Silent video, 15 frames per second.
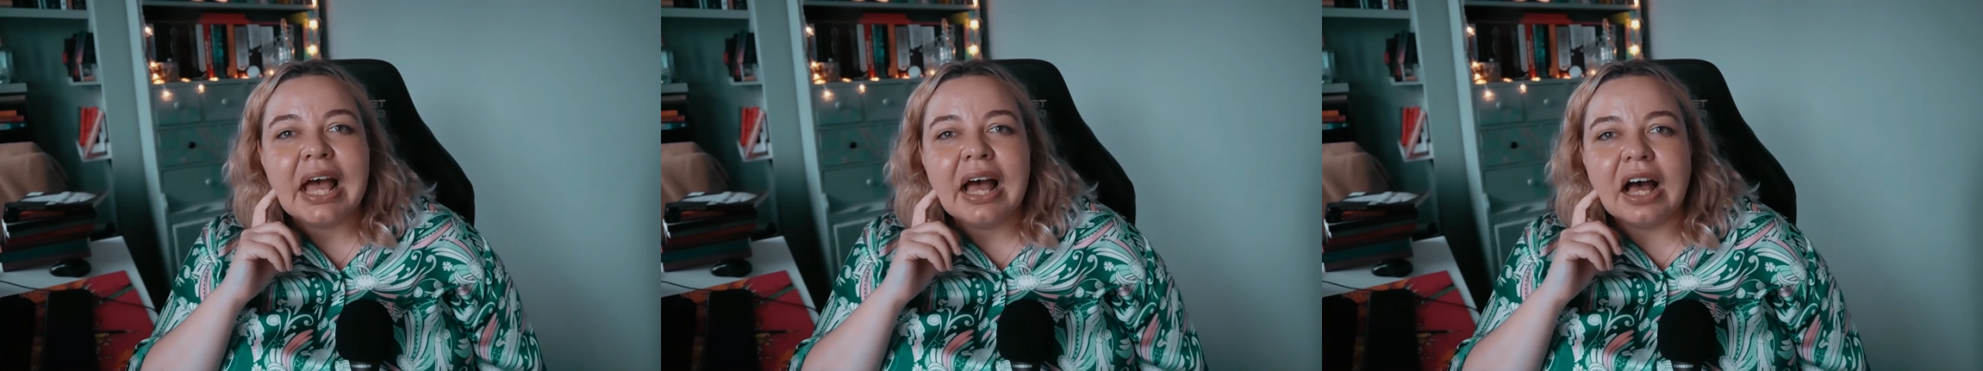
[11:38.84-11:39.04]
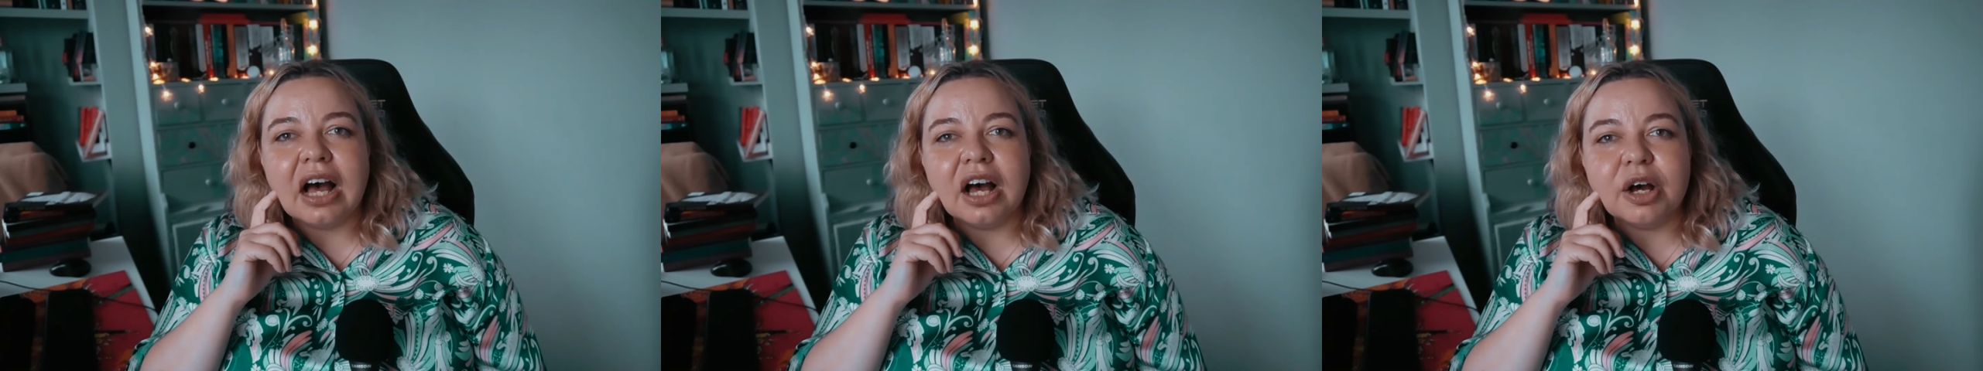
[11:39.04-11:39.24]

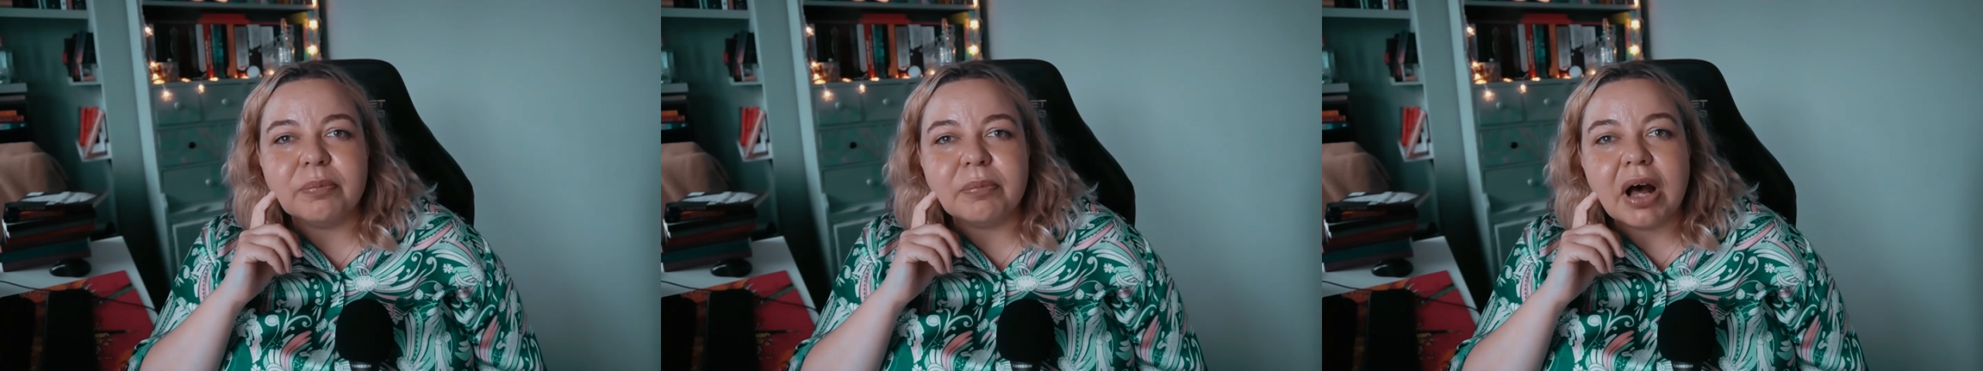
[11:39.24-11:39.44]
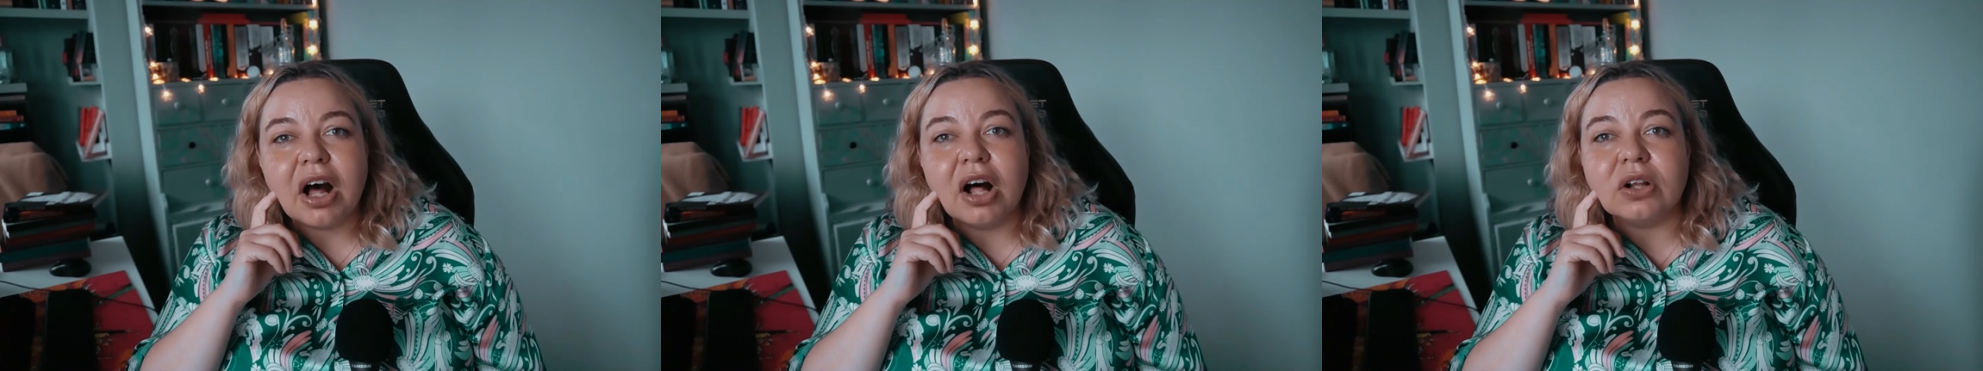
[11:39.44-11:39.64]

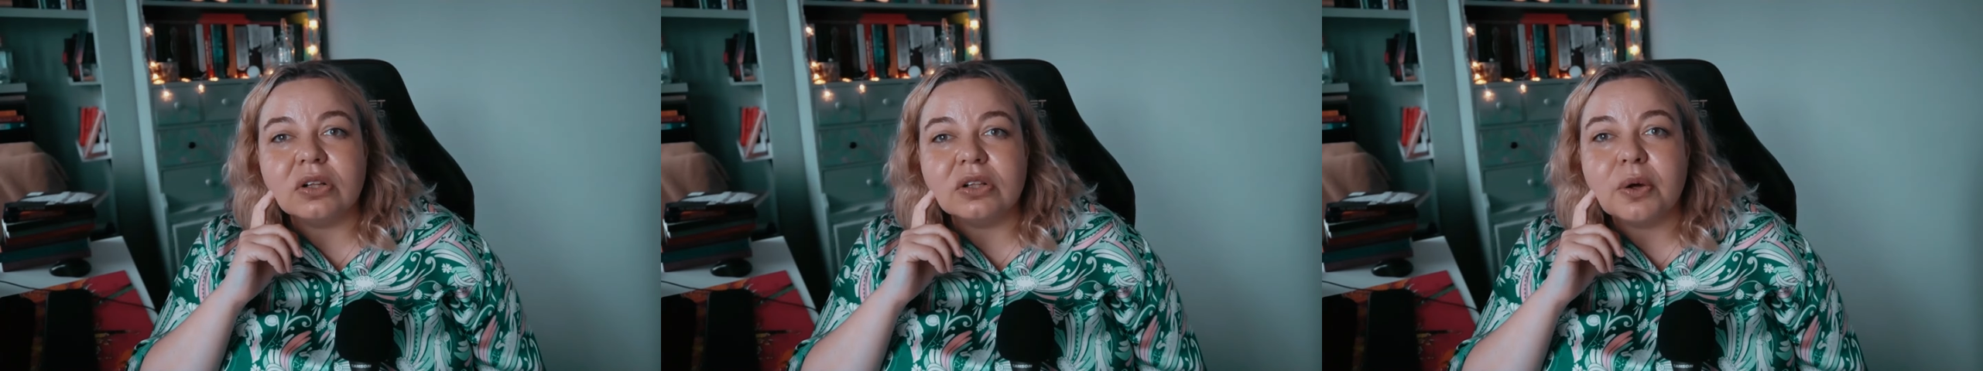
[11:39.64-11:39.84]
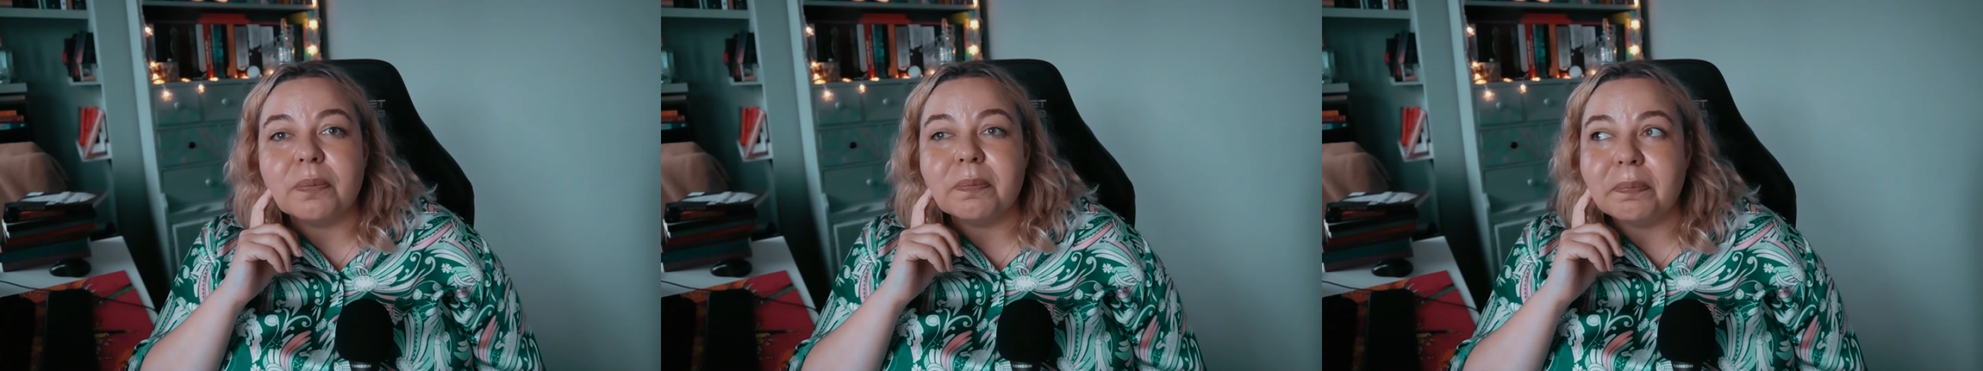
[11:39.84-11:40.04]

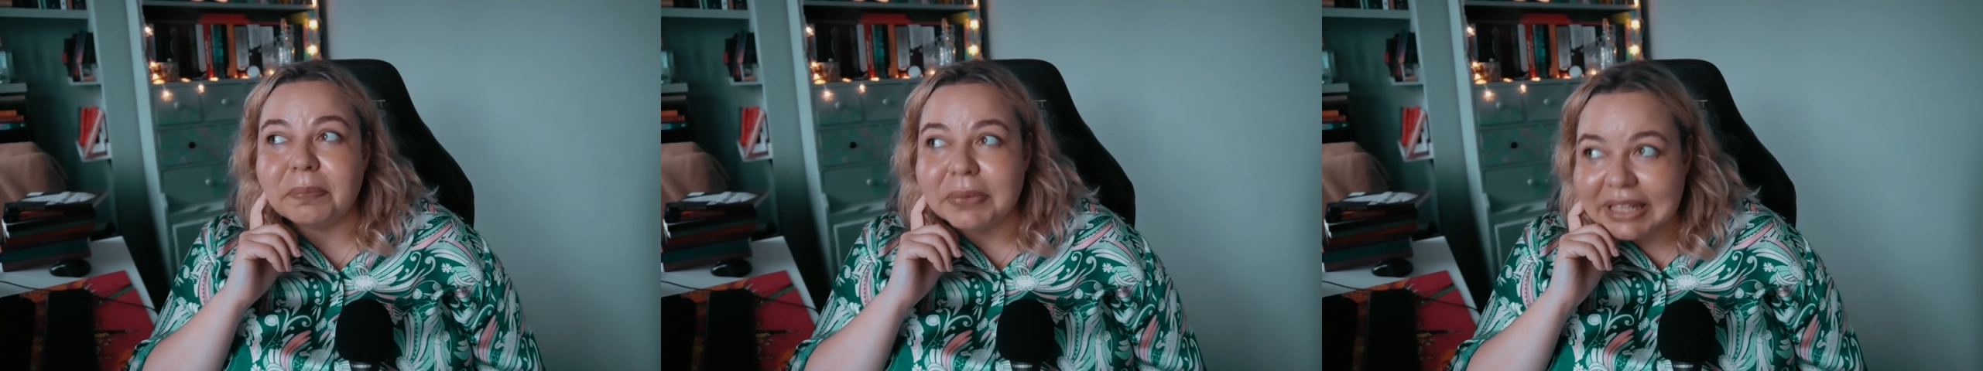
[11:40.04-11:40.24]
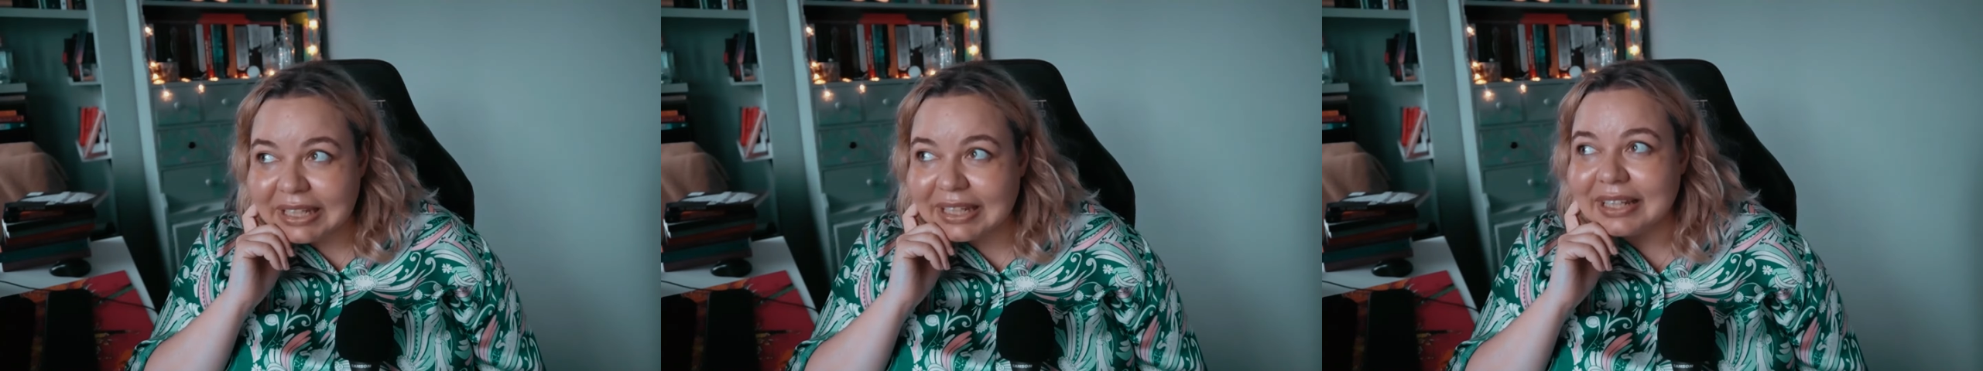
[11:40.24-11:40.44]
I'll
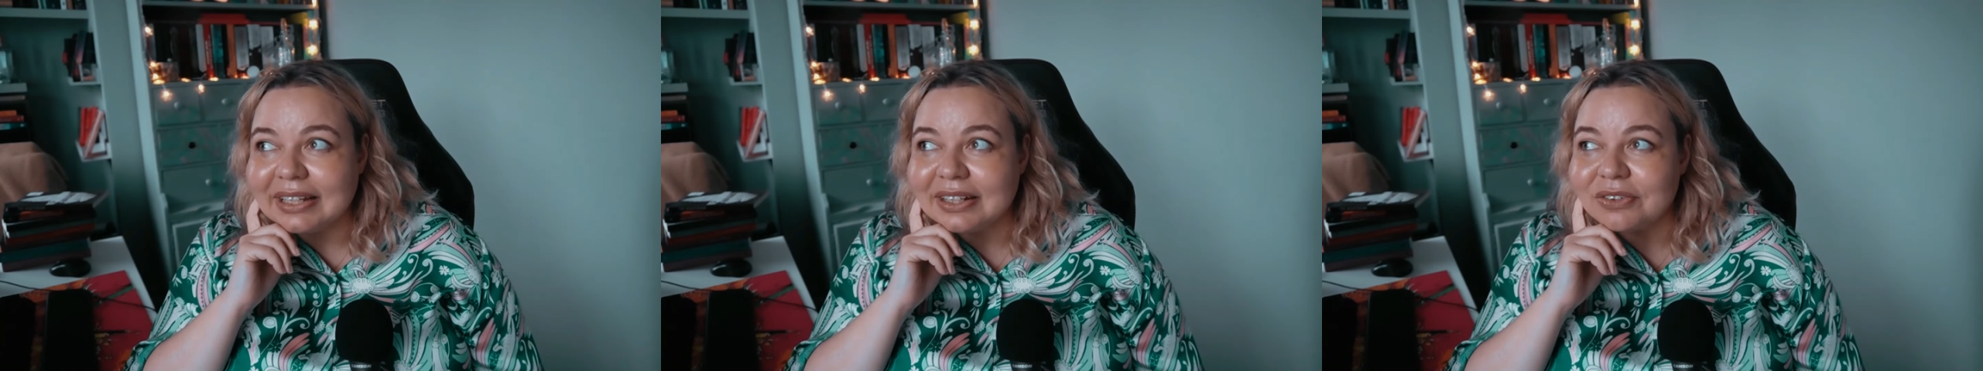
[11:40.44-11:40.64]
be